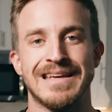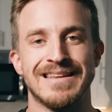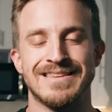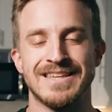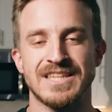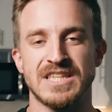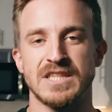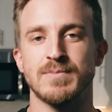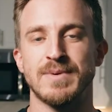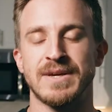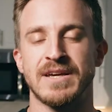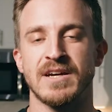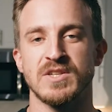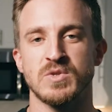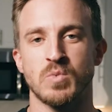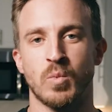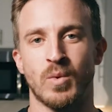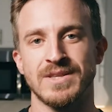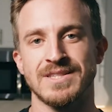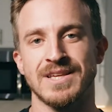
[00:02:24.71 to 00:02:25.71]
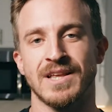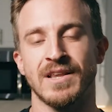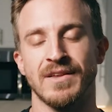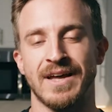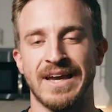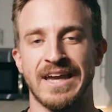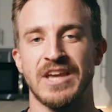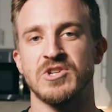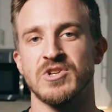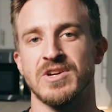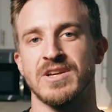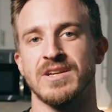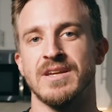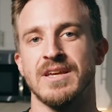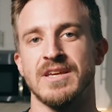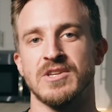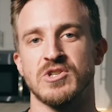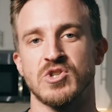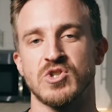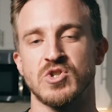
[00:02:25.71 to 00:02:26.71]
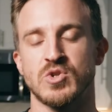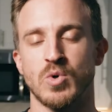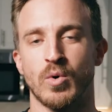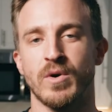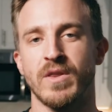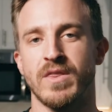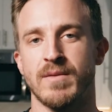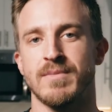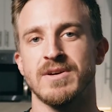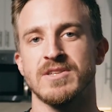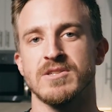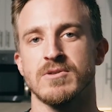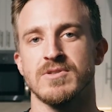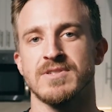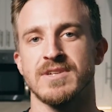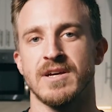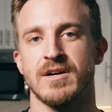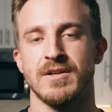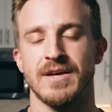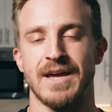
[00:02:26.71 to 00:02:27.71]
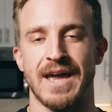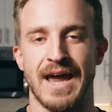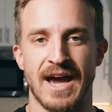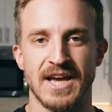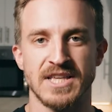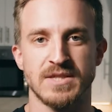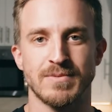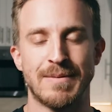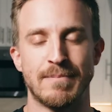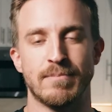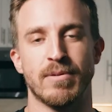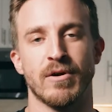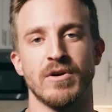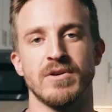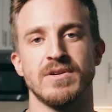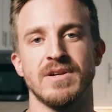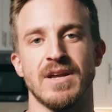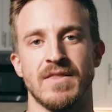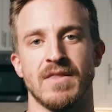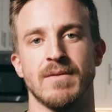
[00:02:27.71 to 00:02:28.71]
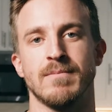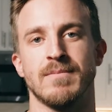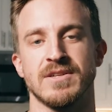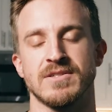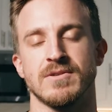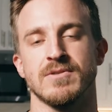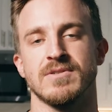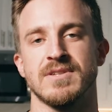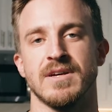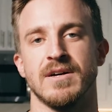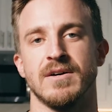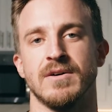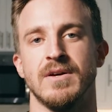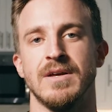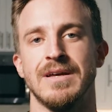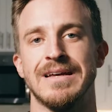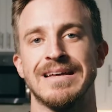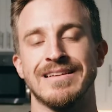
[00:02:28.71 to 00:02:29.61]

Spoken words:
This is because once glycogen is stored in the muscle cell, it has to be burned in the muscle cell.